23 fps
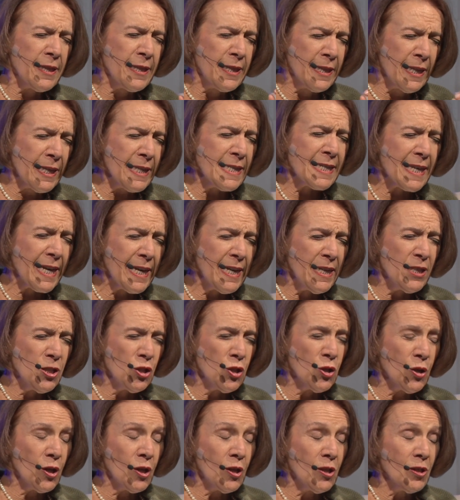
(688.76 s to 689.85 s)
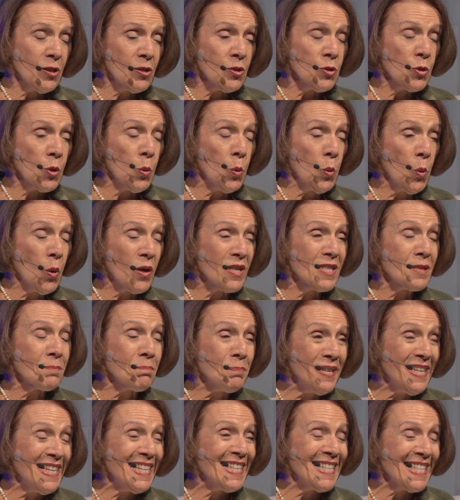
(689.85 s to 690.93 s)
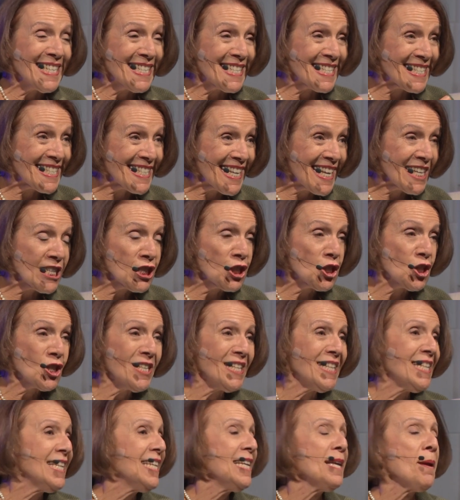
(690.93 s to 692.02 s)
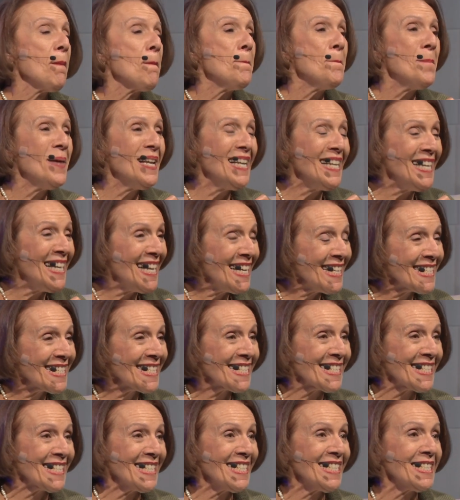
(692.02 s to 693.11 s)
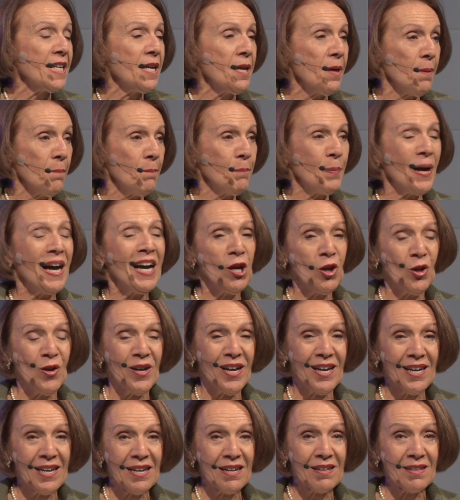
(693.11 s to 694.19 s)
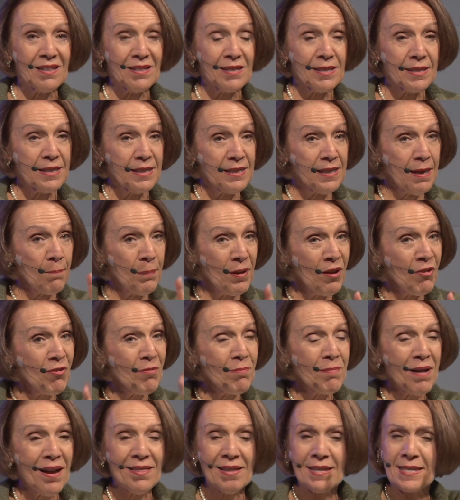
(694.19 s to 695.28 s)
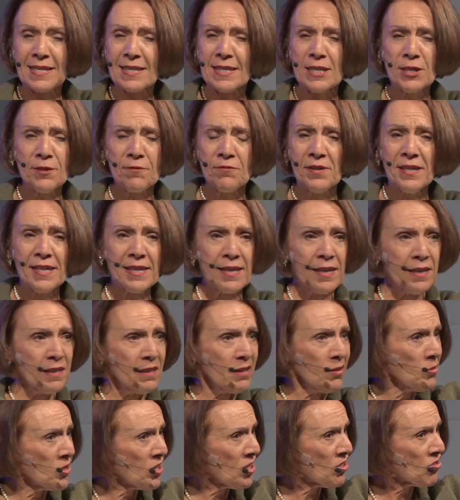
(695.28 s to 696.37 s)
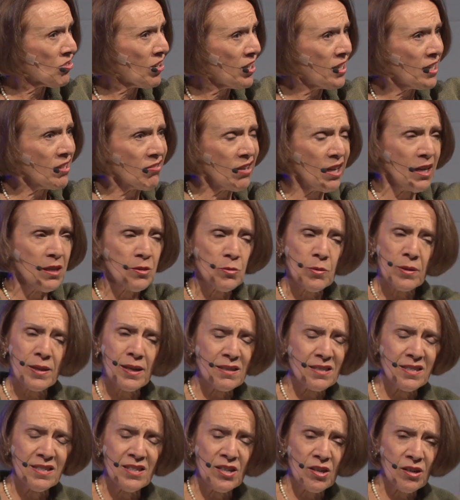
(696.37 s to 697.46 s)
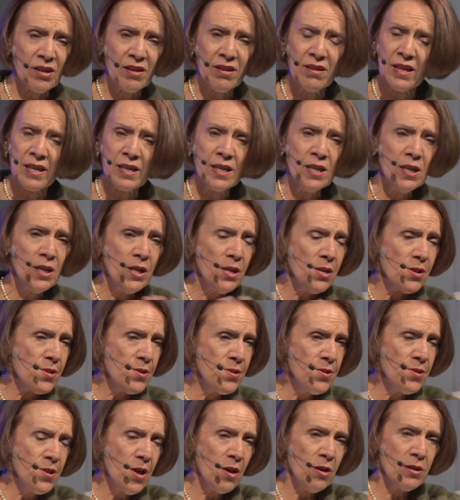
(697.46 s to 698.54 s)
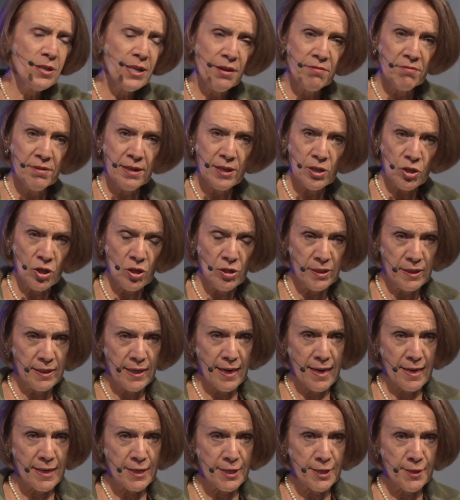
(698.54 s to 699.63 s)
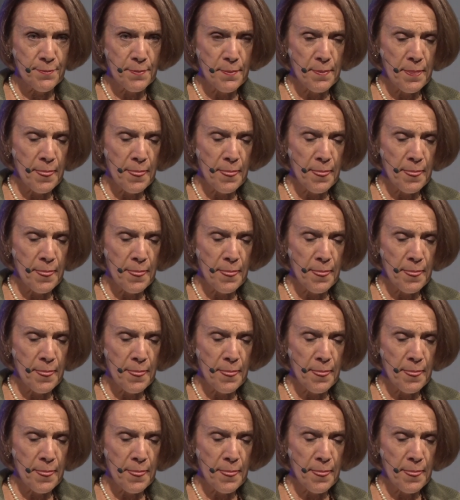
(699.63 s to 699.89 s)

This 8-year-old was being sexually molested by her uncle. Now, bear in mind, the schizophrenic uncle was just running around without any clothing. No direct contact.